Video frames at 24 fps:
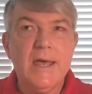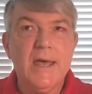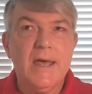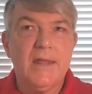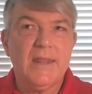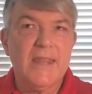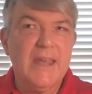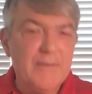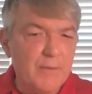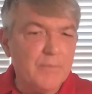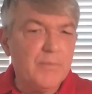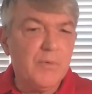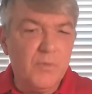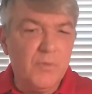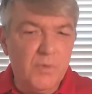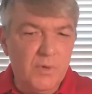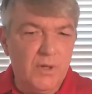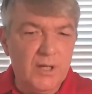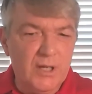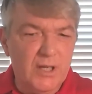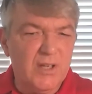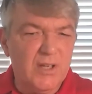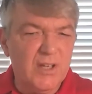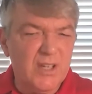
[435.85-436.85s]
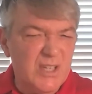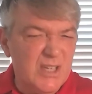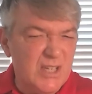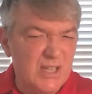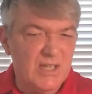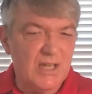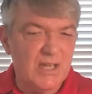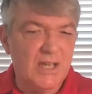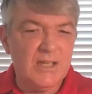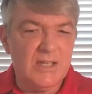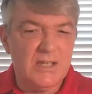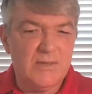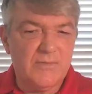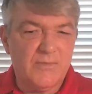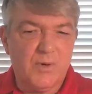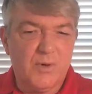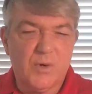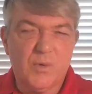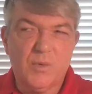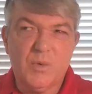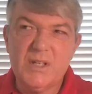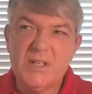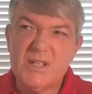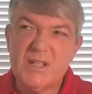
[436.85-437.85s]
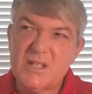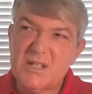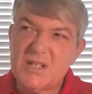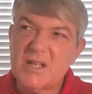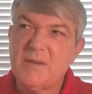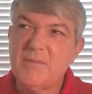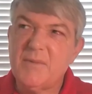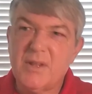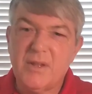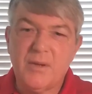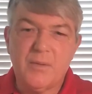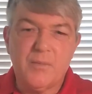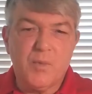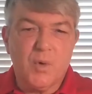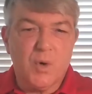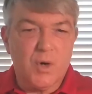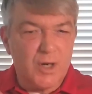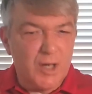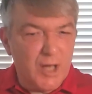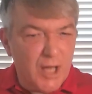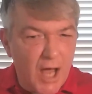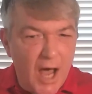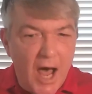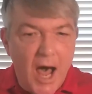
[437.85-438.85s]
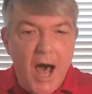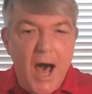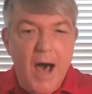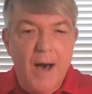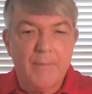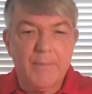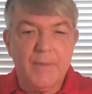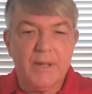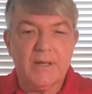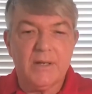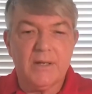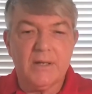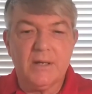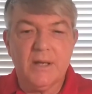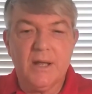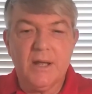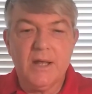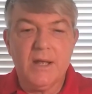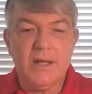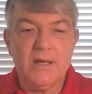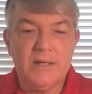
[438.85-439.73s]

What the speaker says: And they have a really good sense for what some of the more common